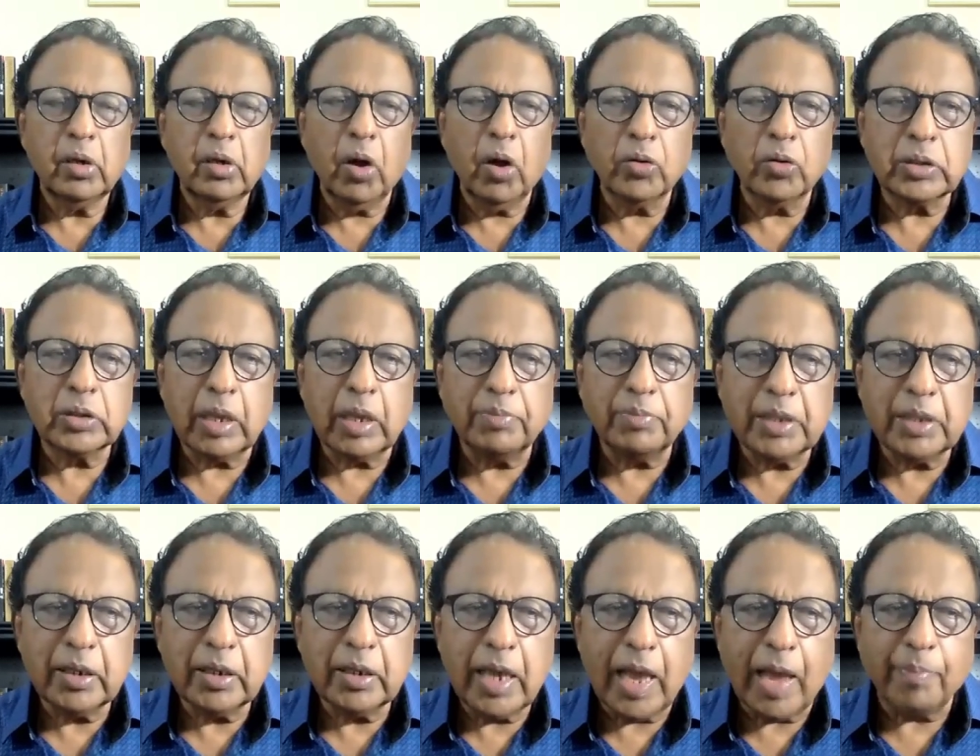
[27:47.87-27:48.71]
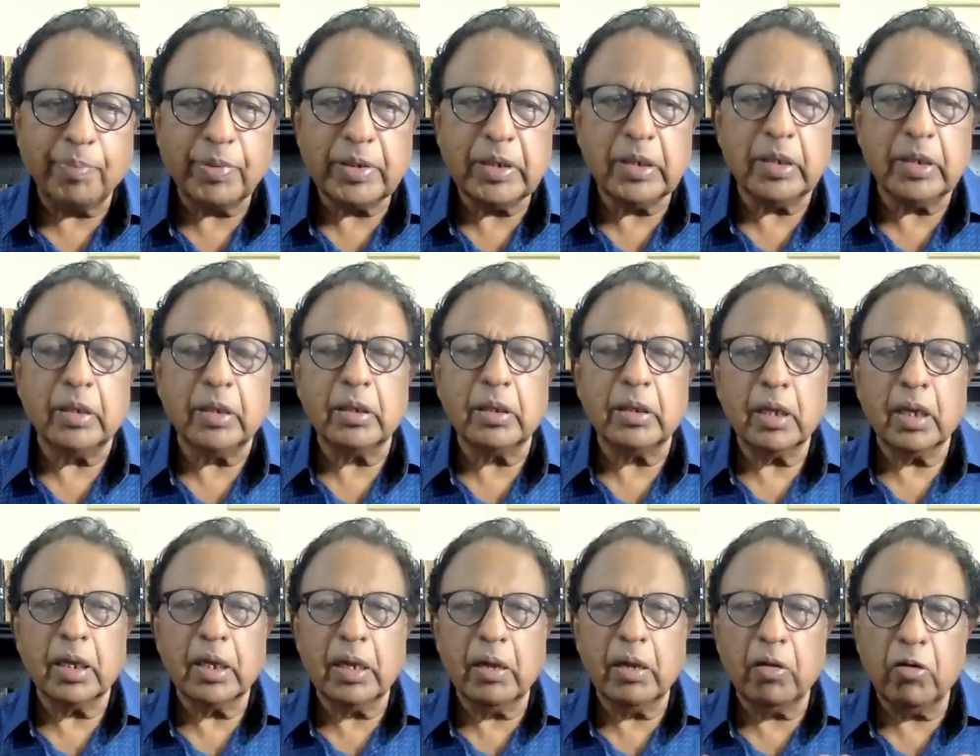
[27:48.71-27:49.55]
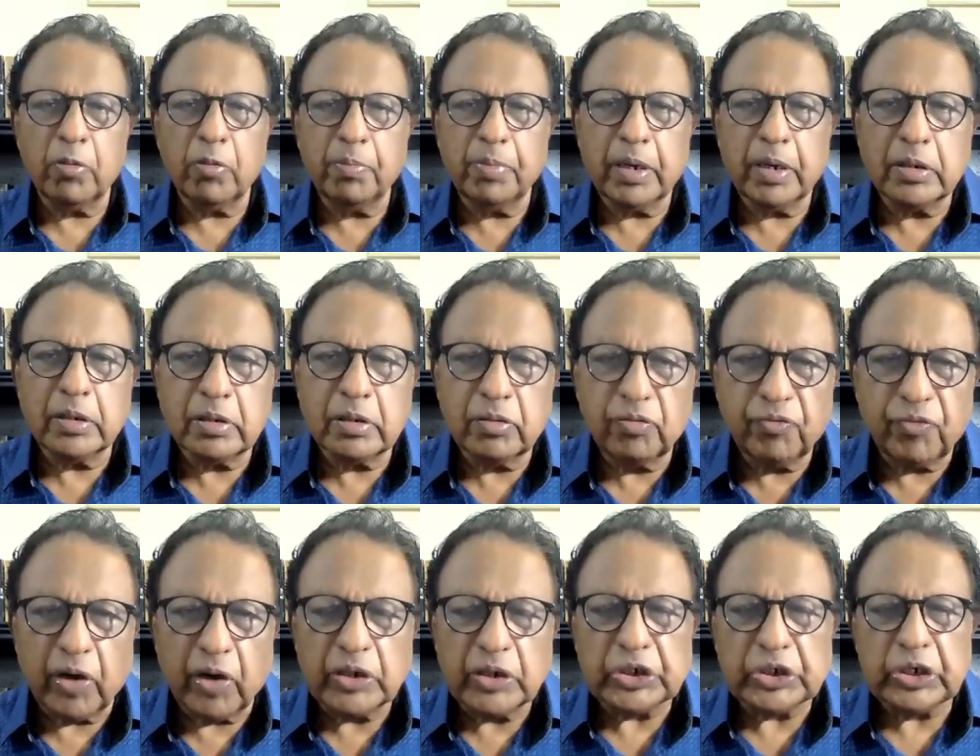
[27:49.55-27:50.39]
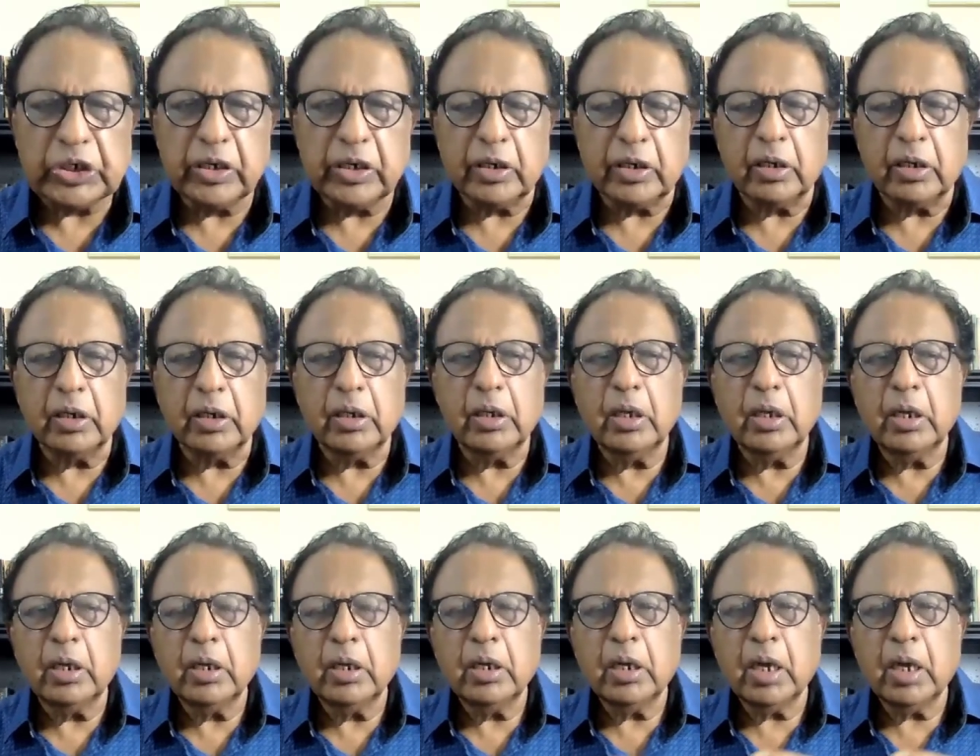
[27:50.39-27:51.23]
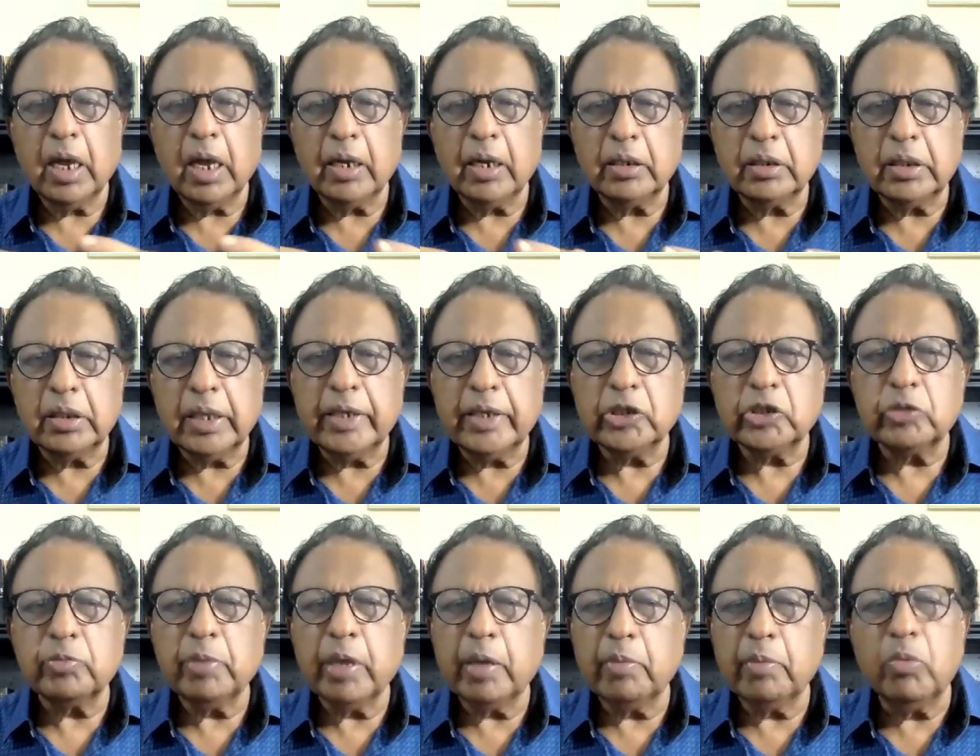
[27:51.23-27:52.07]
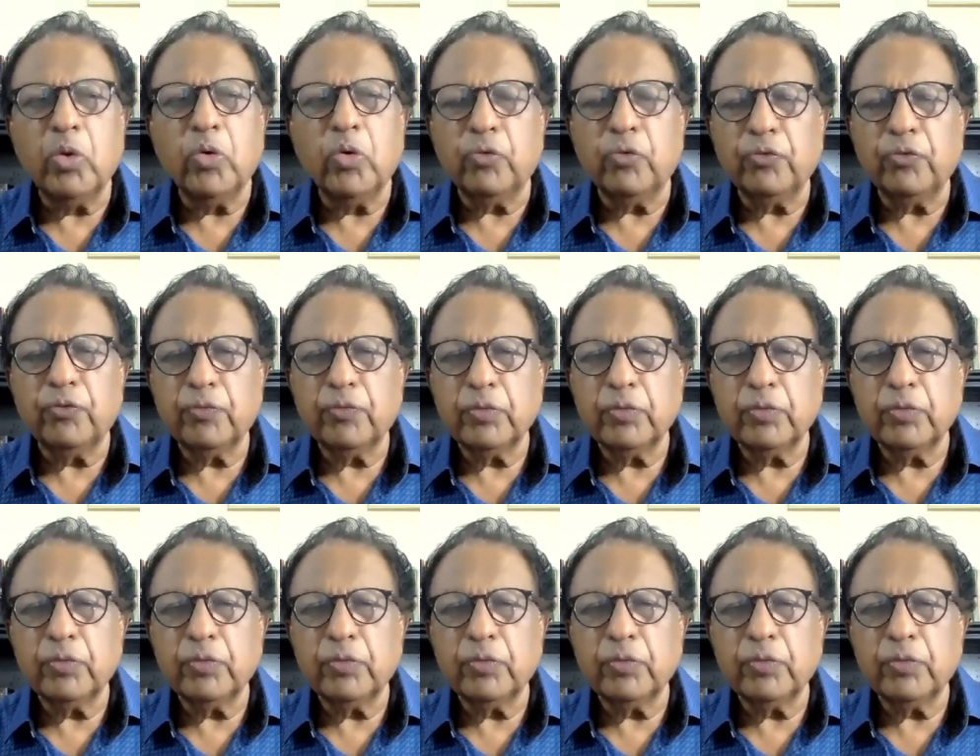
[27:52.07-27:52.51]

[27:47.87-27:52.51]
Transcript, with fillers: of something happening, a government functioning, and things may move.